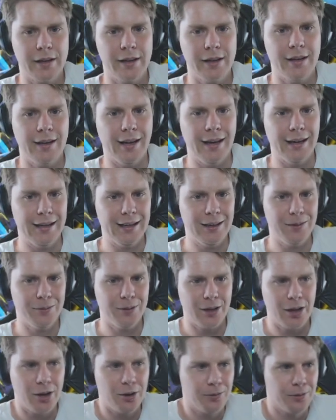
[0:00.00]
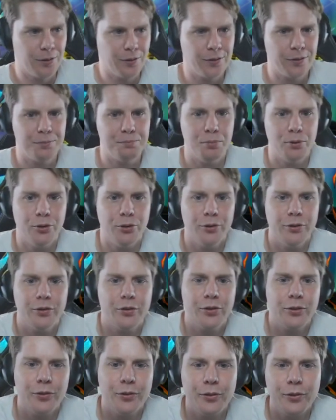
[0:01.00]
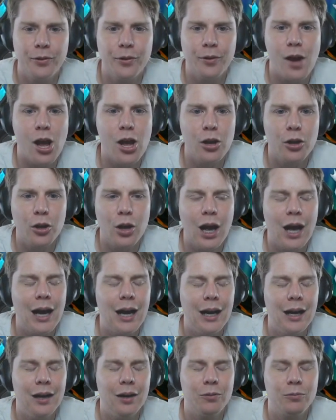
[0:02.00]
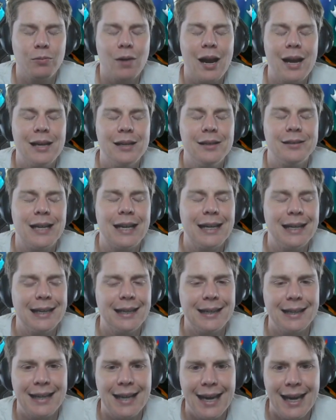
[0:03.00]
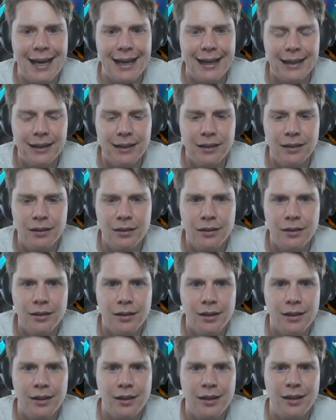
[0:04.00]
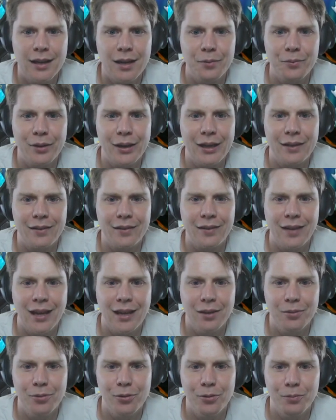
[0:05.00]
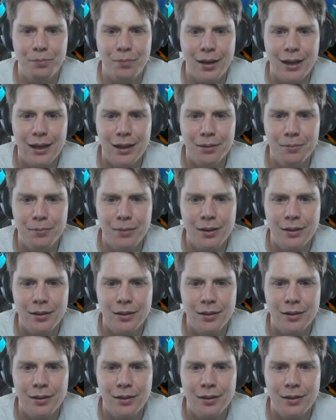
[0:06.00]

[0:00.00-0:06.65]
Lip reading: And here we go with a spoon to range, hitting it again. Kadabra gets a teleport beam.